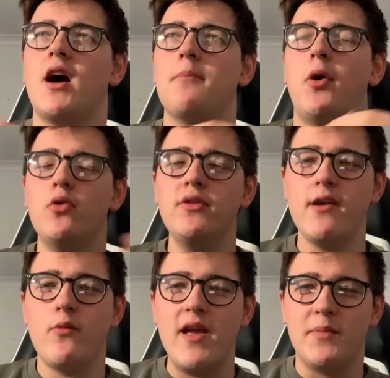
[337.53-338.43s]
pulled it
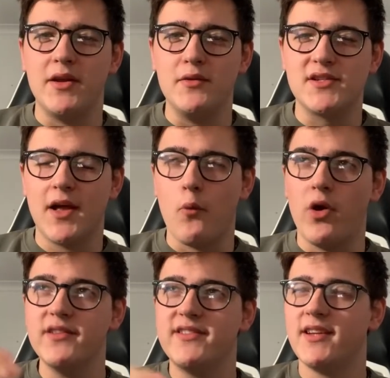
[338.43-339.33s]
away, but it was like
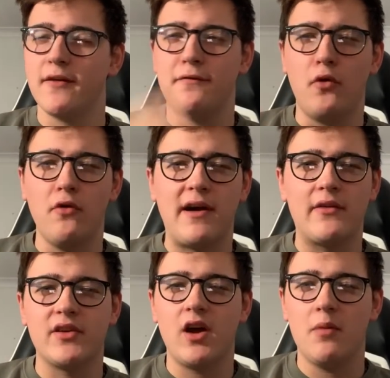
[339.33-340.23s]
wanting like
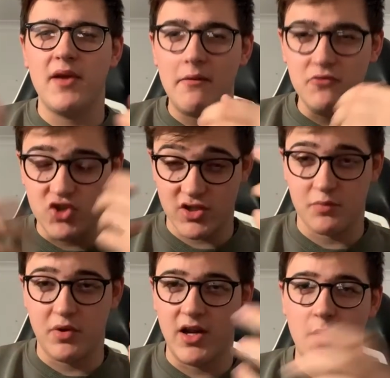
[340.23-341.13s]
4,000 RPM just to
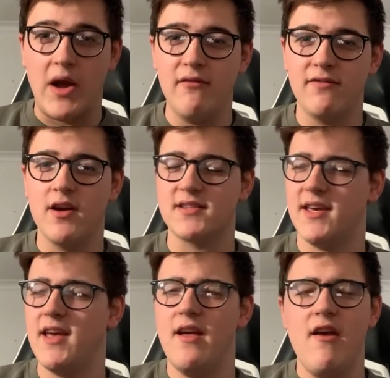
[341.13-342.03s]
pull it away in first
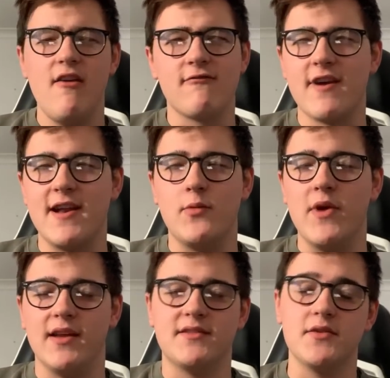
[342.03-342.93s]
gear. Really
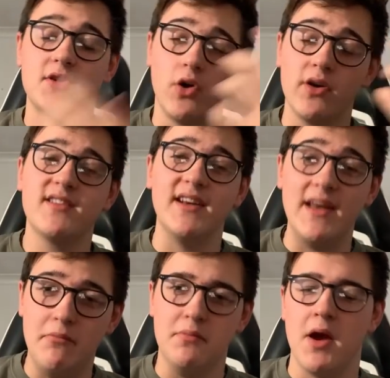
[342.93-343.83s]
weird. So it had gone into
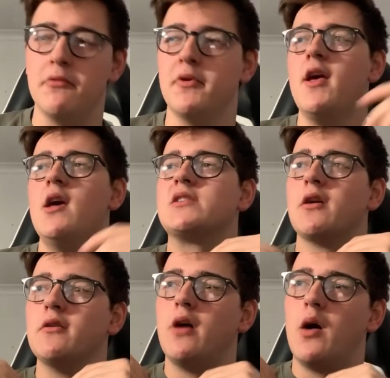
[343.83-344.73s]
limp mode.
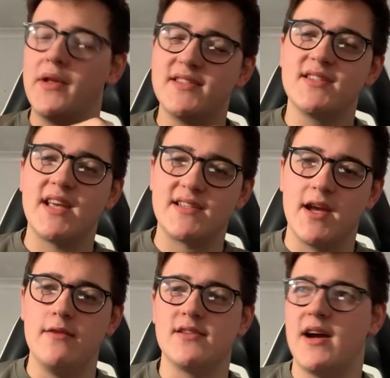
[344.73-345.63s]
So I went to
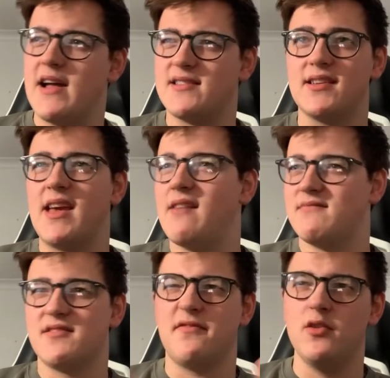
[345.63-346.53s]
Tesco's. I had to
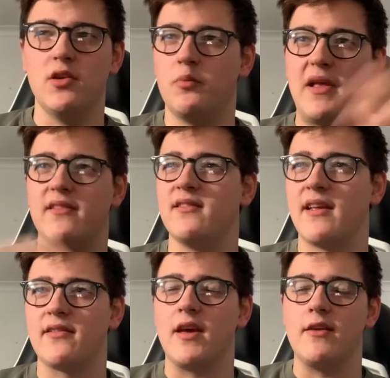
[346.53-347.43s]
get a few little bits in
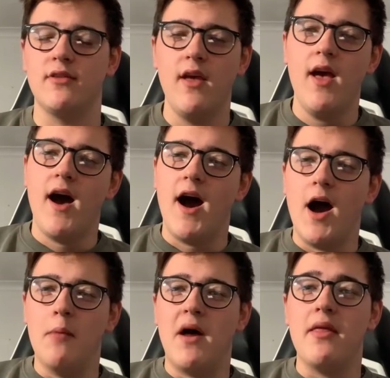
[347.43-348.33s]
Tesco's.
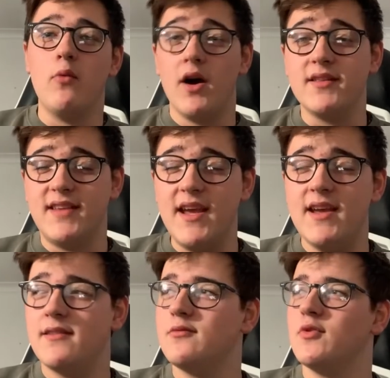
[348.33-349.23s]
And then what I
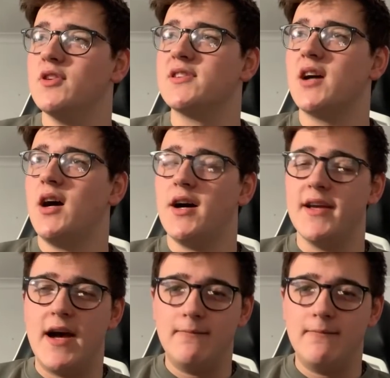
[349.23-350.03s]
did was I